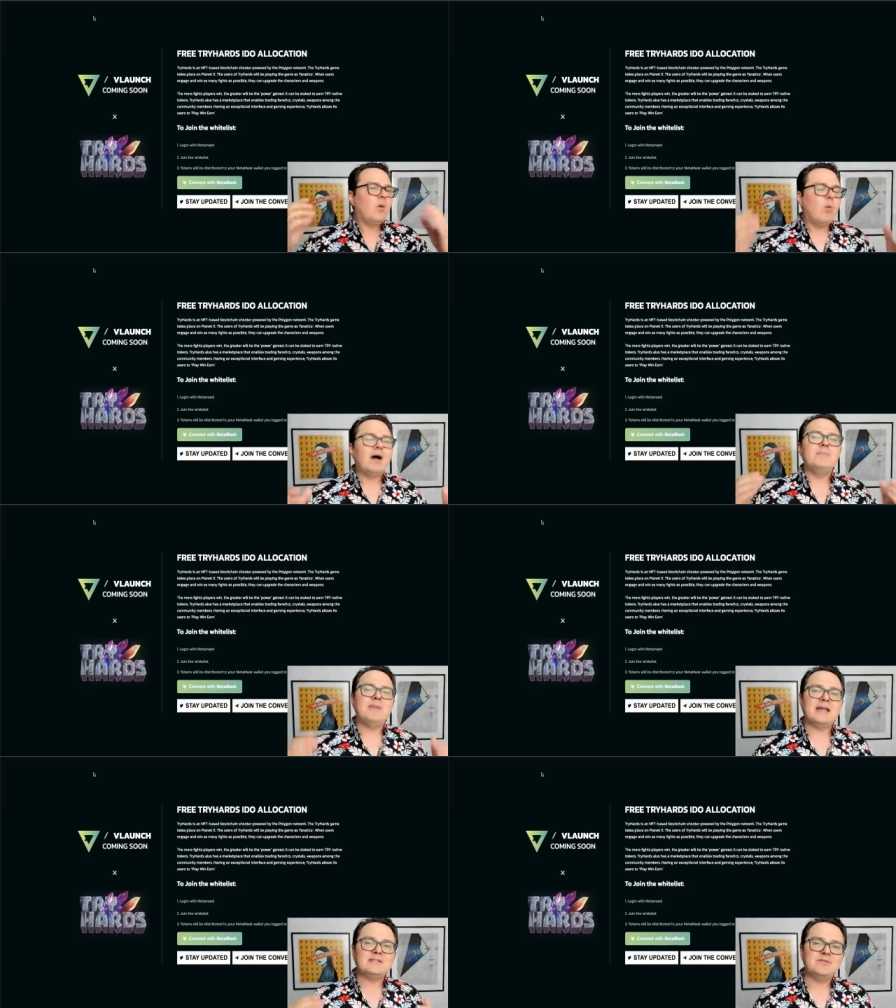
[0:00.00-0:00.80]
What
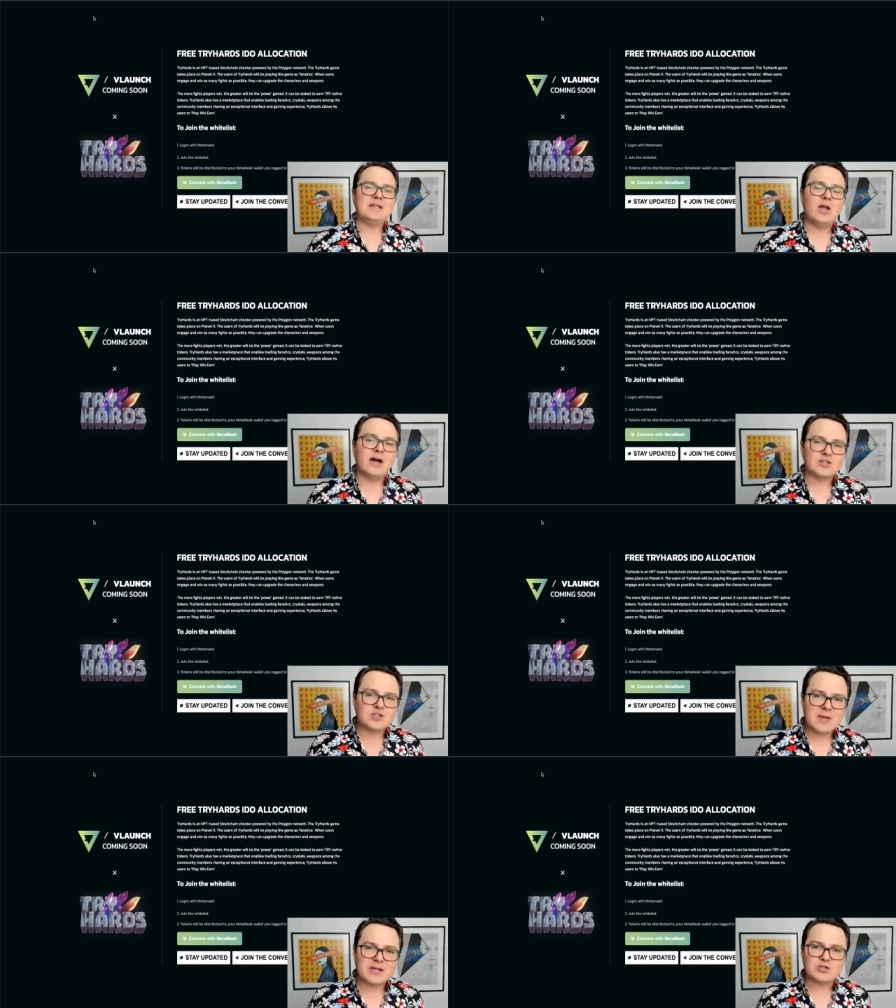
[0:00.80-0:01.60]
makes VLaunch
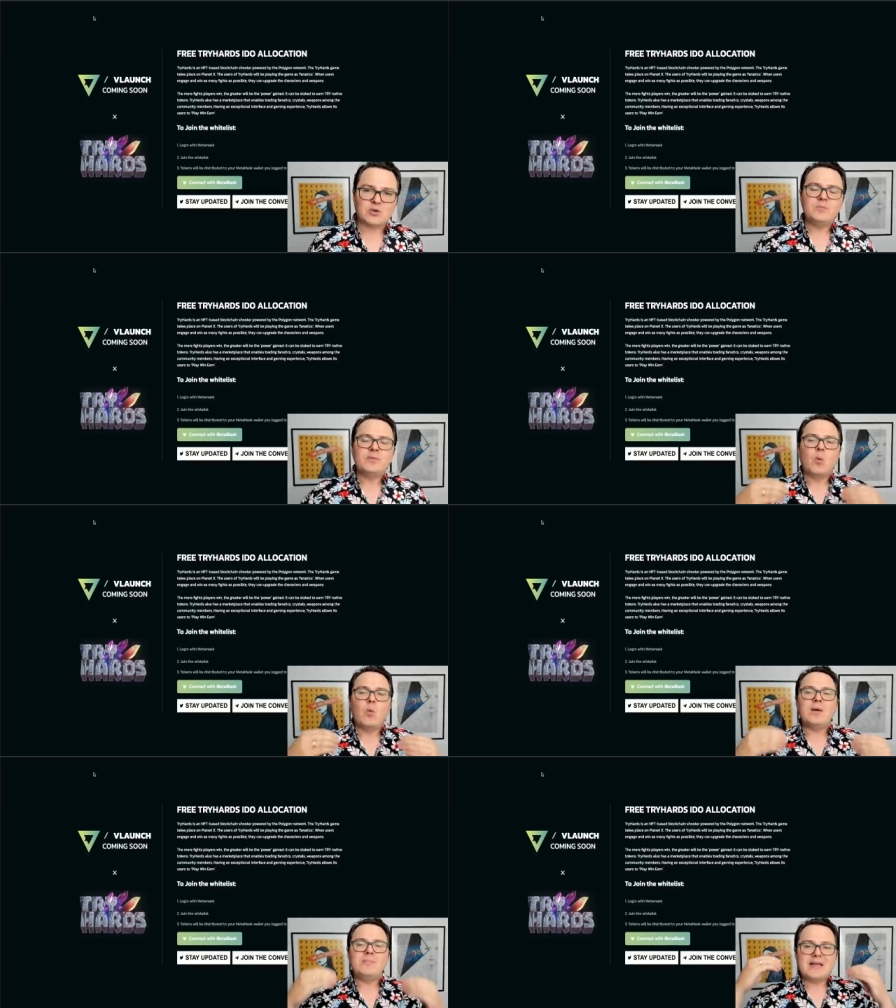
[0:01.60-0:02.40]
special?
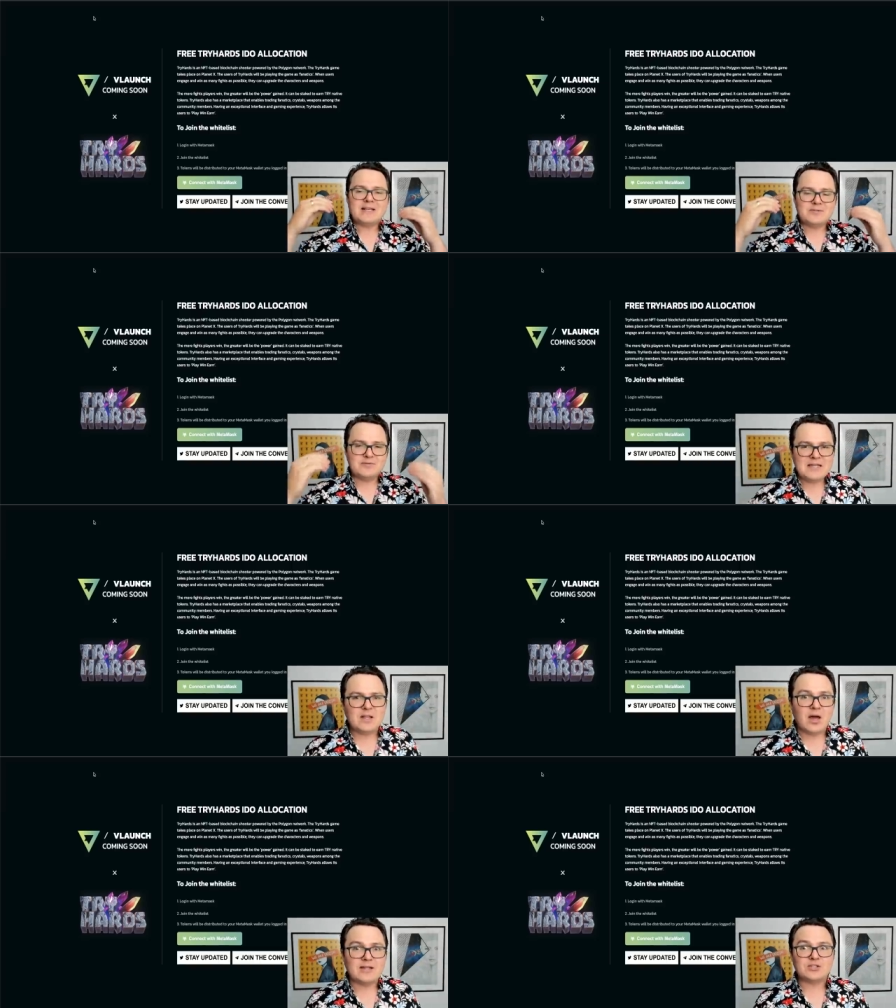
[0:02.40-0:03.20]
What makes
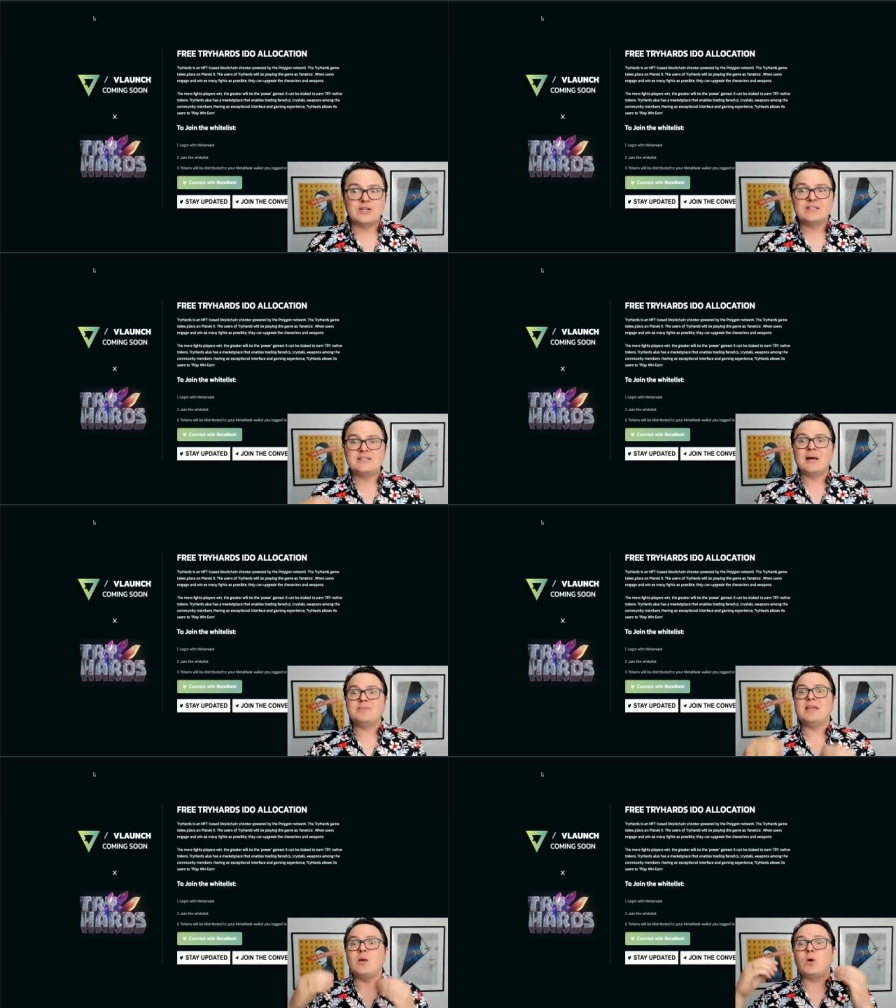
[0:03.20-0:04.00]
VLaunch
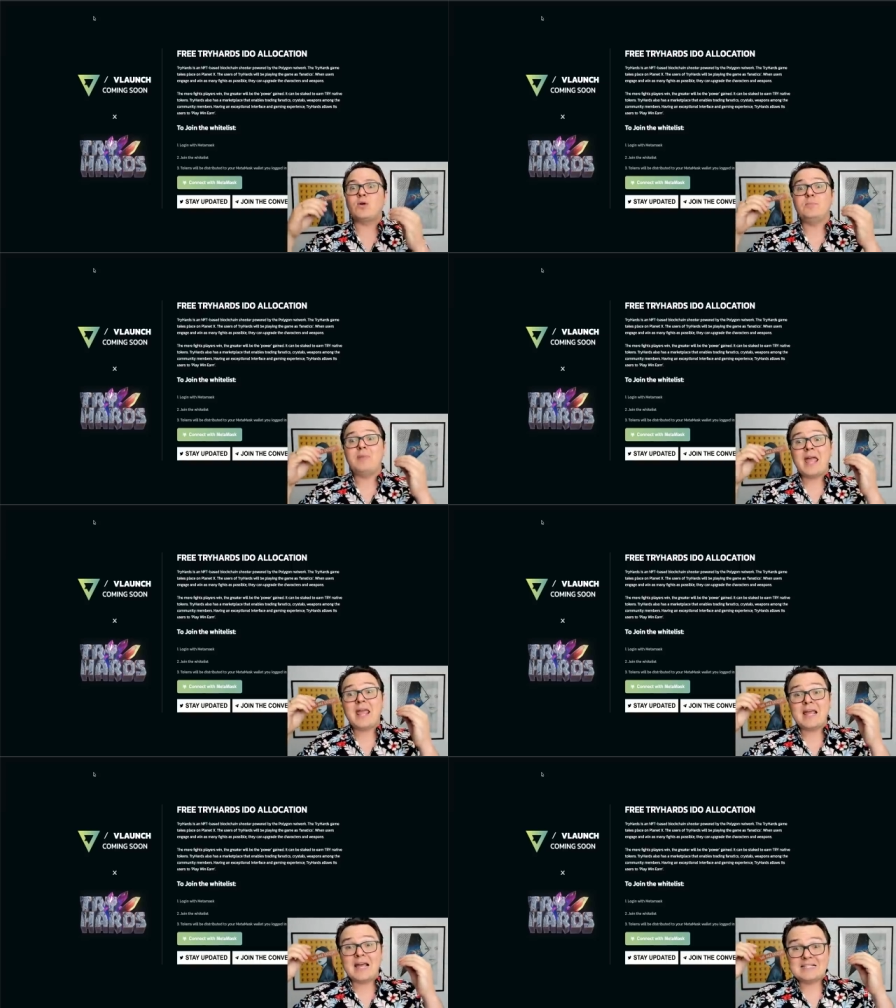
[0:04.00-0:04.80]
something worth
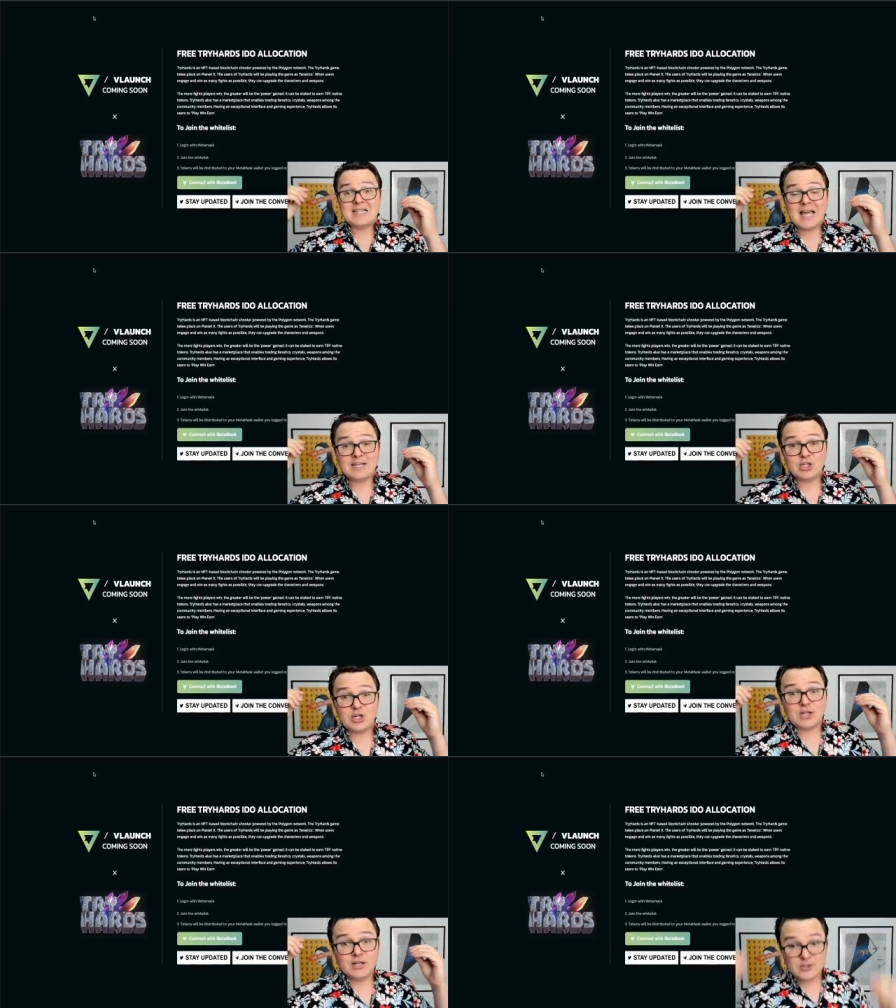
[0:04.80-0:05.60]
paying
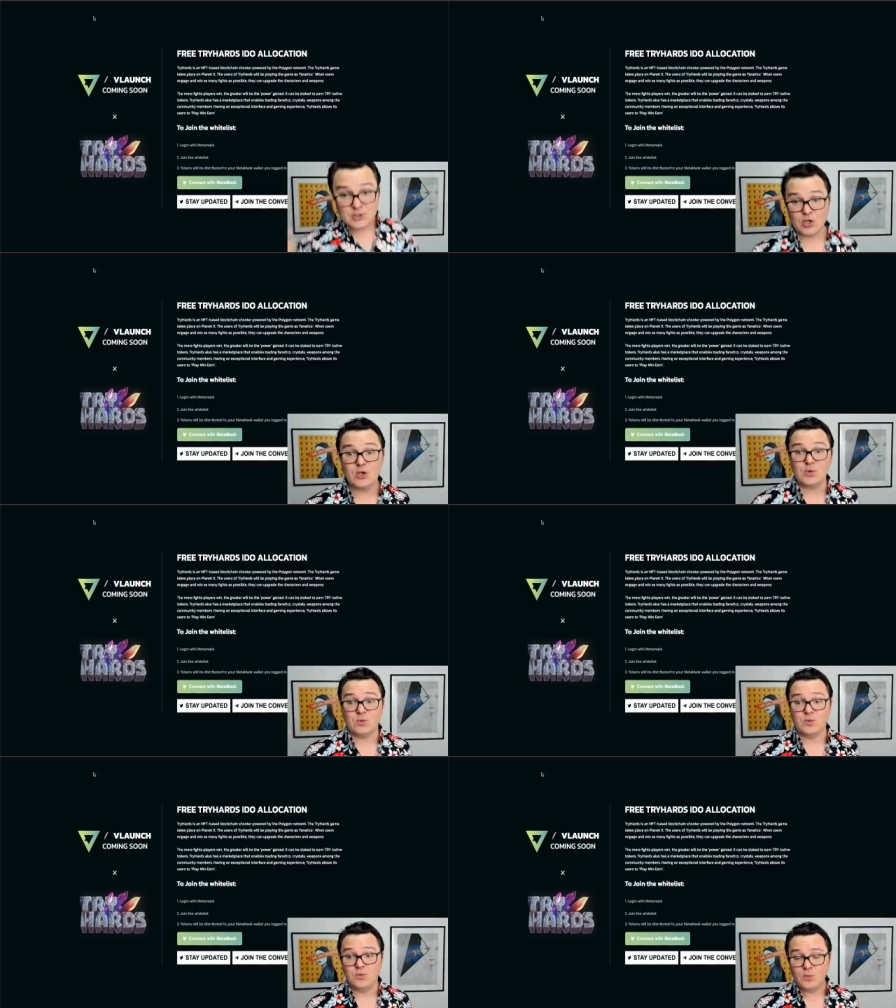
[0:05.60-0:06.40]
attention to?